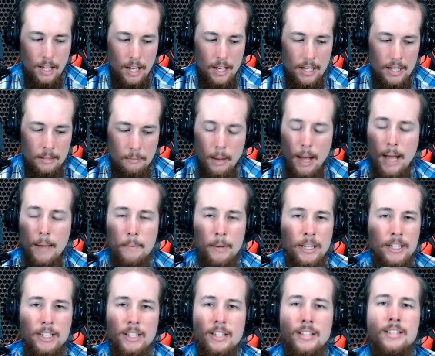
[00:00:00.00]
in my
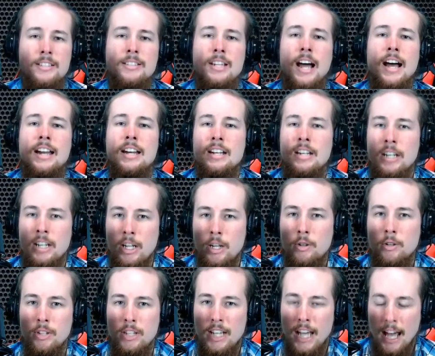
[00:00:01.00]
opinion, it is not
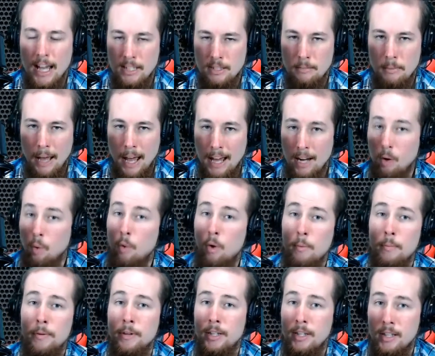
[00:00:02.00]
nearly as bad or
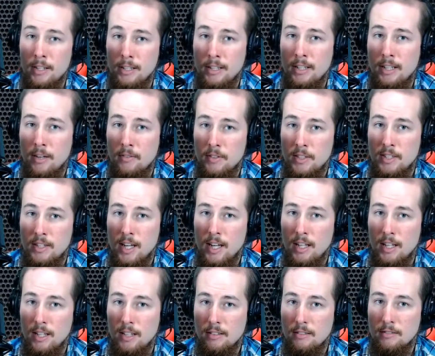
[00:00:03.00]
politically
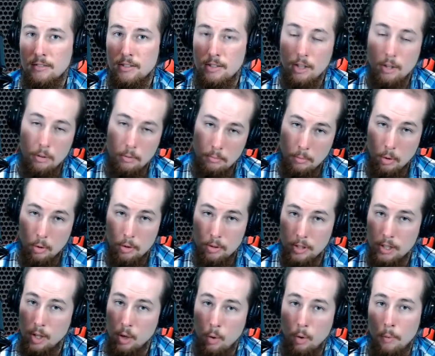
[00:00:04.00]
devastating, so
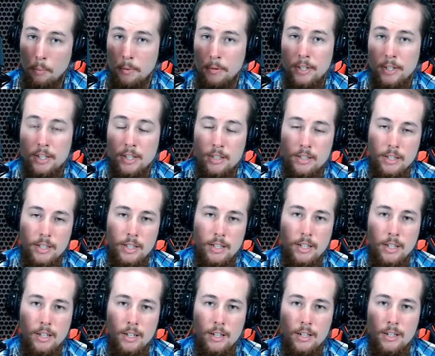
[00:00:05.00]
morally or politically,
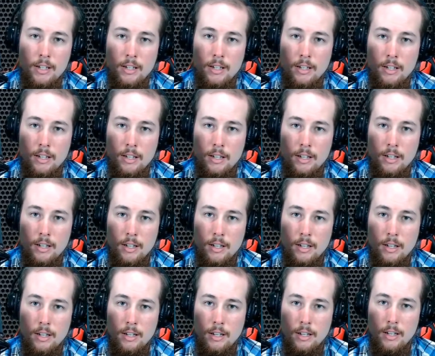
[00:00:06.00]

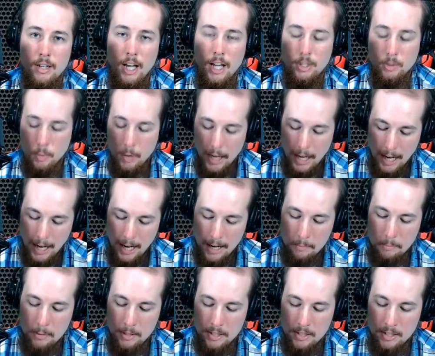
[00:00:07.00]
as what
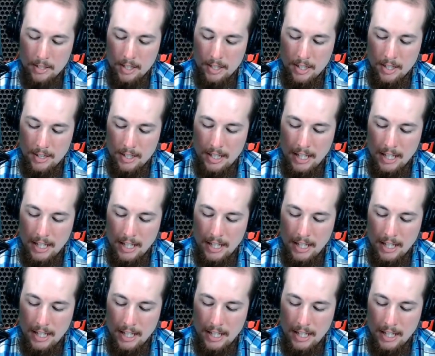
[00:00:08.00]
happened in the